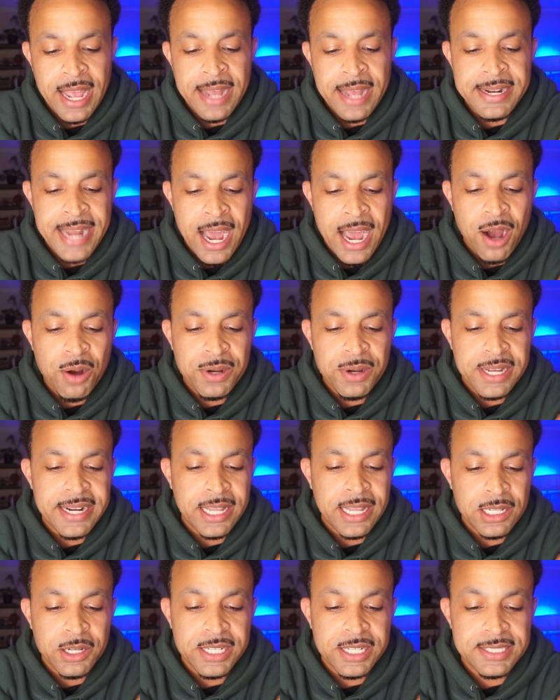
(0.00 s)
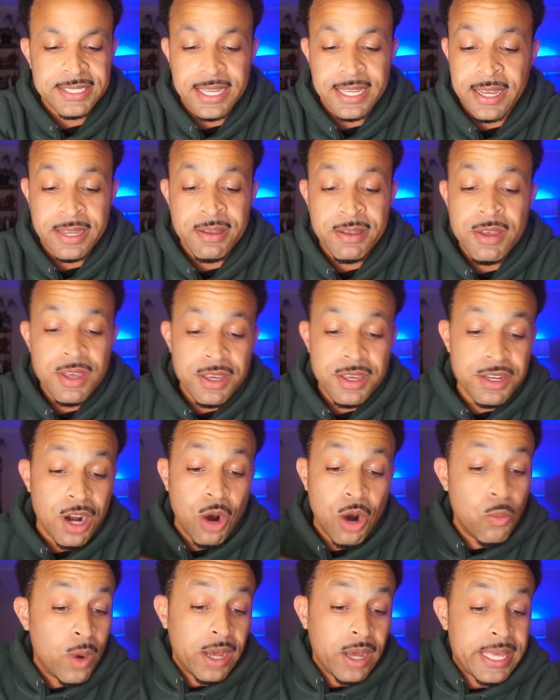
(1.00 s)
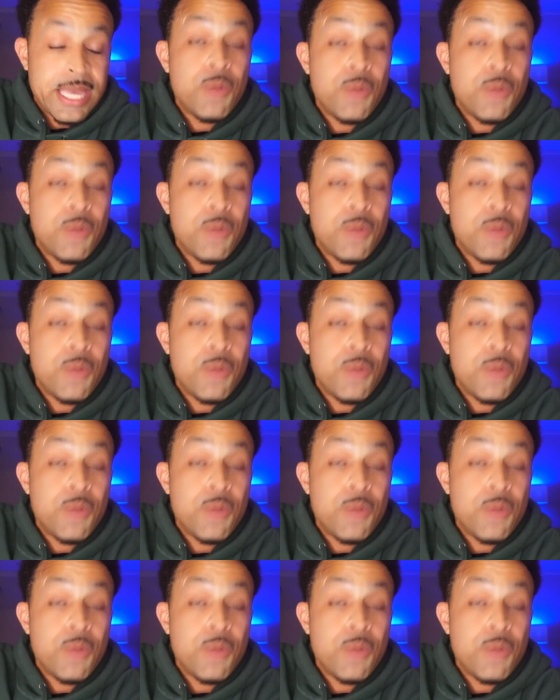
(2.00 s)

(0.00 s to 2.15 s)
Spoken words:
And now Canelo could say, you know, well, he